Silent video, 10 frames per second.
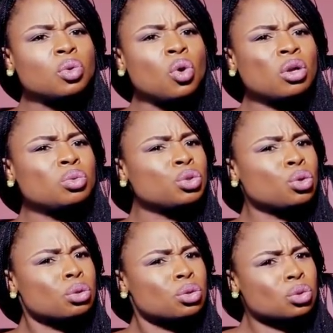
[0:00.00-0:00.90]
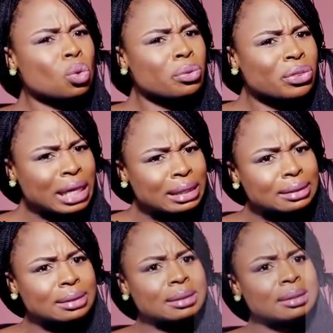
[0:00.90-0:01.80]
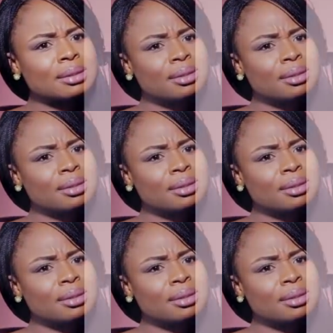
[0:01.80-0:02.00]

God will just turn things.